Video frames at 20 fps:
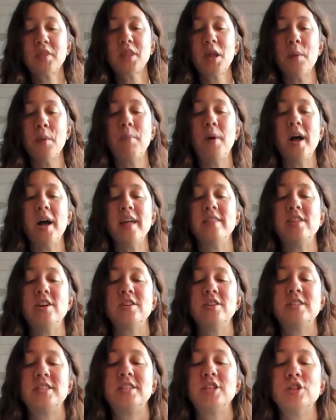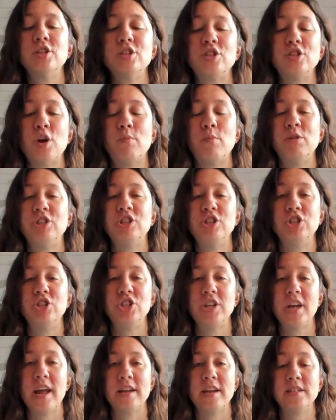But there's still so much
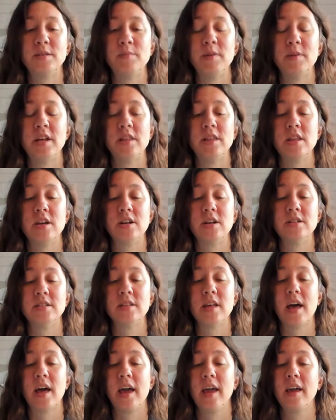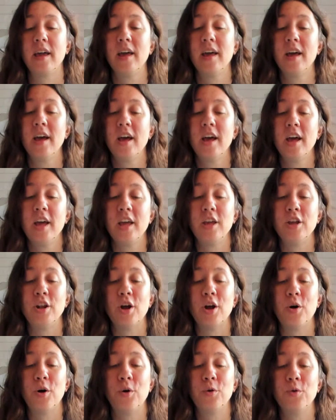enchantment. There's like, you
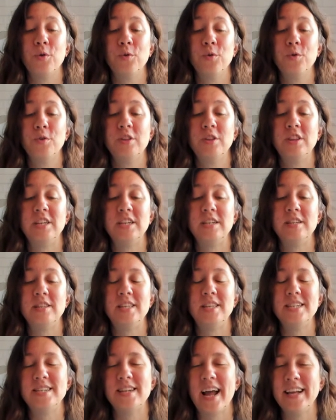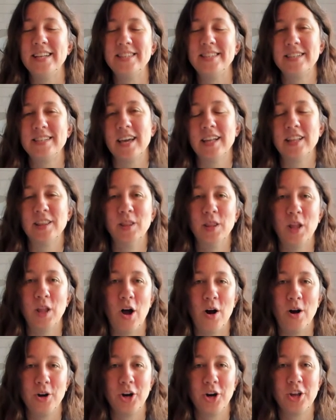know, the nights get
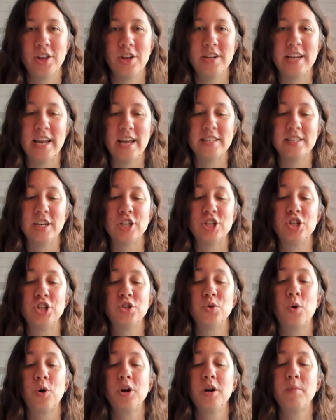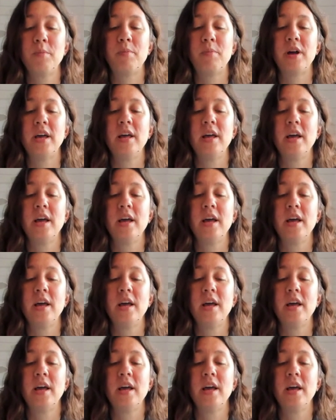longer, the days get shorter, but